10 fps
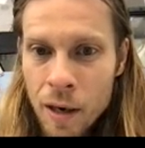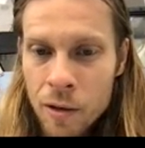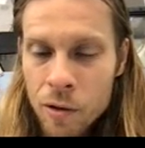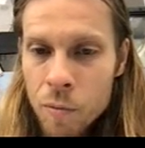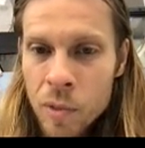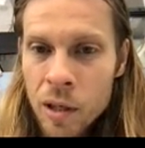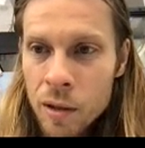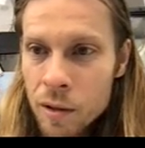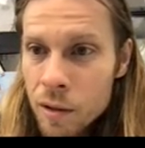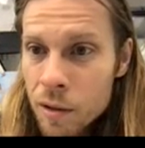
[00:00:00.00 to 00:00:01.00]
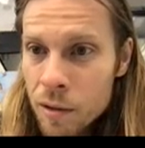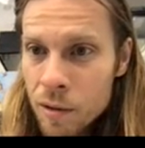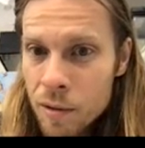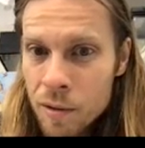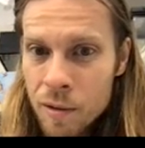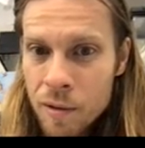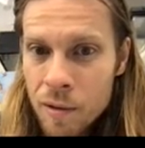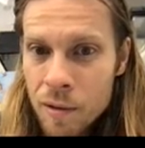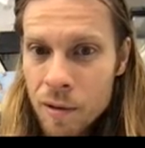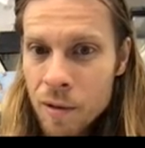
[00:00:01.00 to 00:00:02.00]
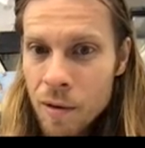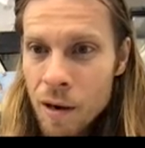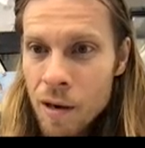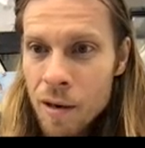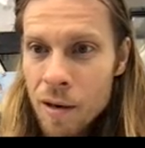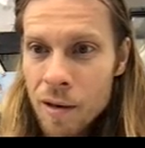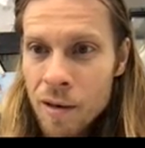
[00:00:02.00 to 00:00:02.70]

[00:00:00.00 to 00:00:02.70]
I can do meters, right?